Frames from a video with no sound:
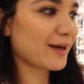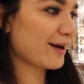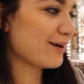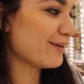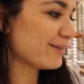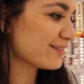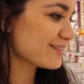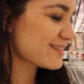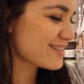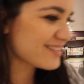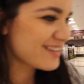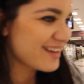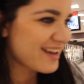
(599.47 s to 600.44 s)

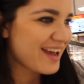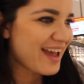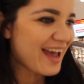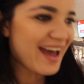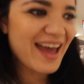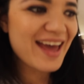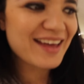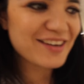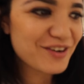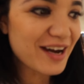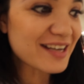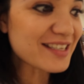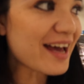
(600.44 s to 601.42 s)
pickles. And you
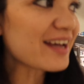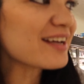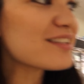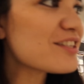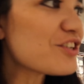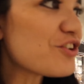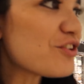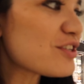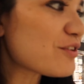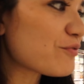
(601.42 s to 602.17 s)
guys, I consider these